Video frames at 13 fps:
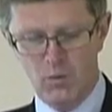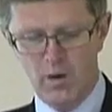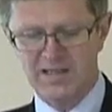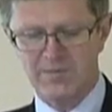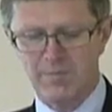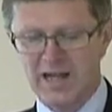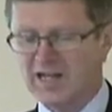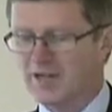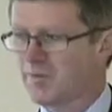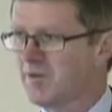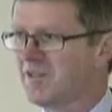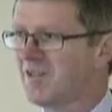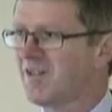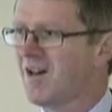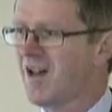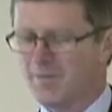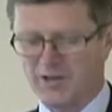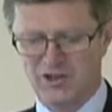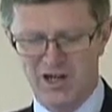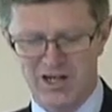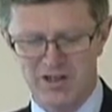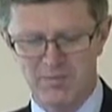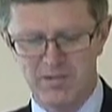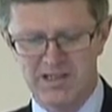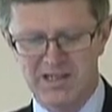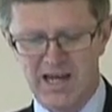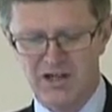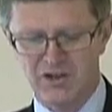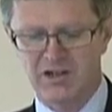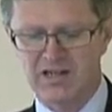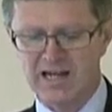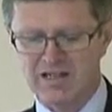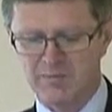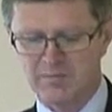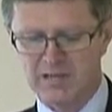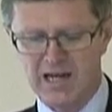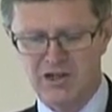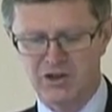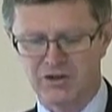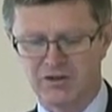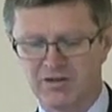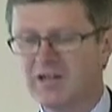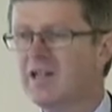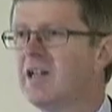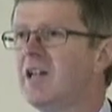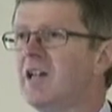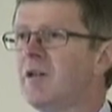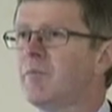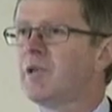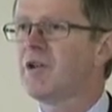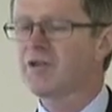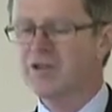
waste management and climate change mitigation and adaptation, but